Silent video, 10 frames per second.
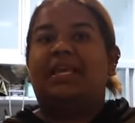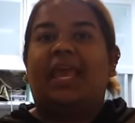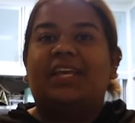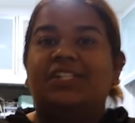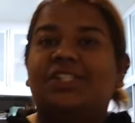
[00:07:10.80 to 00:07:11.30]
me,
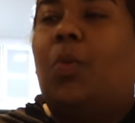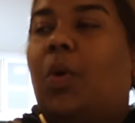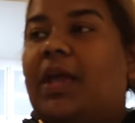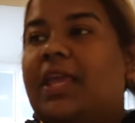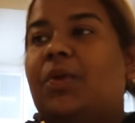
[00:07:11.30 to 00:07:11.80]
Ash,
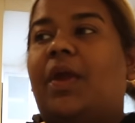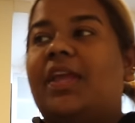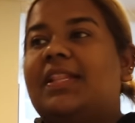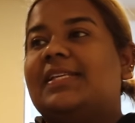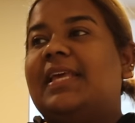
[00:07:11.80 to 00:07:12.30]
why are you
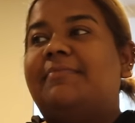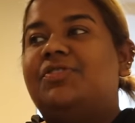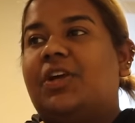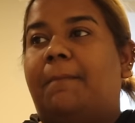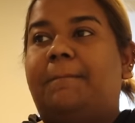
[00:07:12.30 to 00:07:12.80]
wearing the
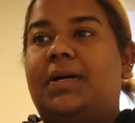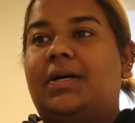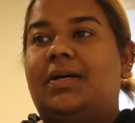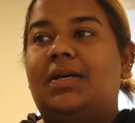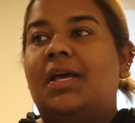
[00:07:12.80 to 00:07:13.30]
same
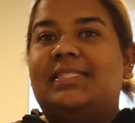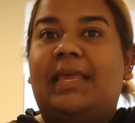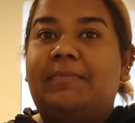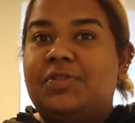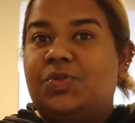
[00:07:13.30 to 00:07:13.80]
jumper, the
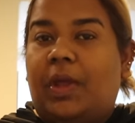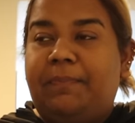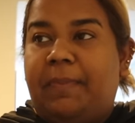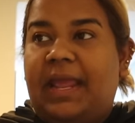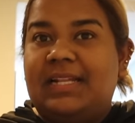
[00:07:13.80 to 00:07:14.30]
same
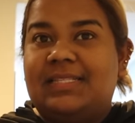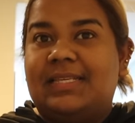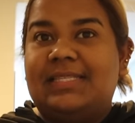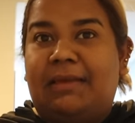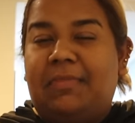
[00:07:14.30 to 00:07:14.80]
sweatpants,
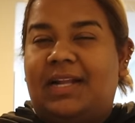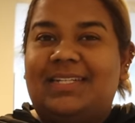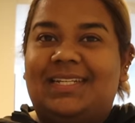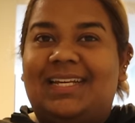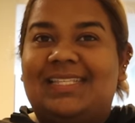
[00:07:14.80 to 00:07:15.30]
the same
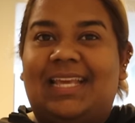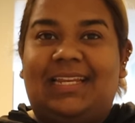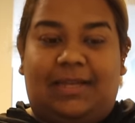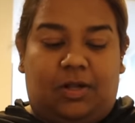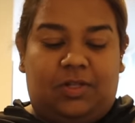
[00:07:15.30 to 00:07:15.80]
Adidas
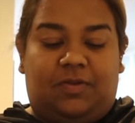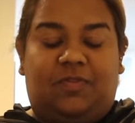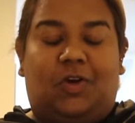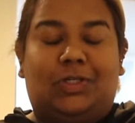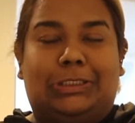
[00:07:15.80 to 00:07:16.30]
set in all your
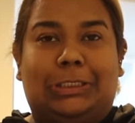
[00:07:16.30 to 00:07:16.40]
vlogs?